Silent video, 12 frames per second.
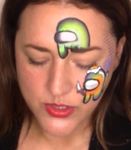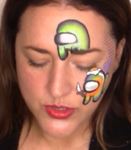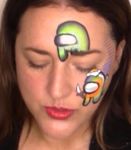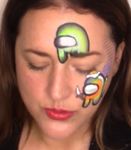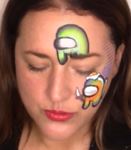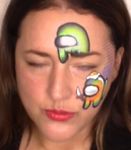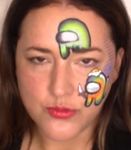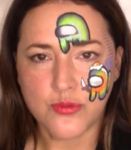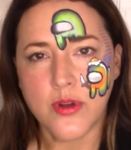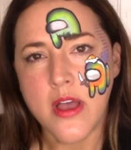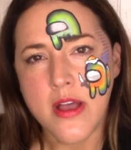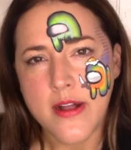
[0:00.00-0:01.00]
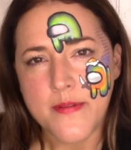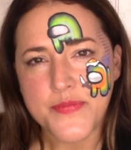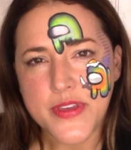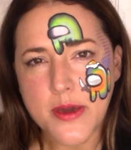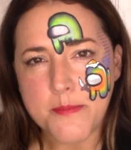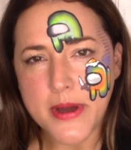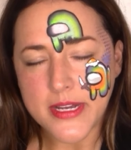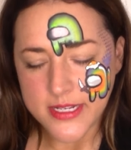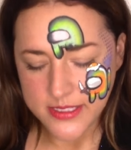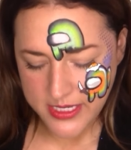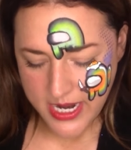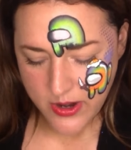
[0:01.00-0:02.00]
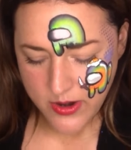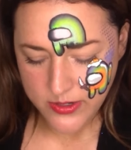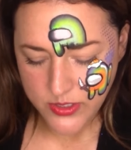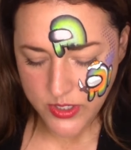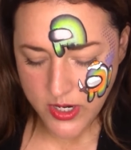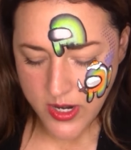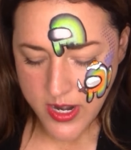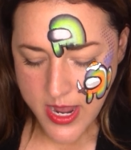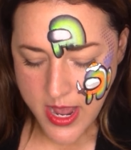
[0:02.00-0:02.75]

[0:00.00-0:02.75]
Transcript: to the Among Us character,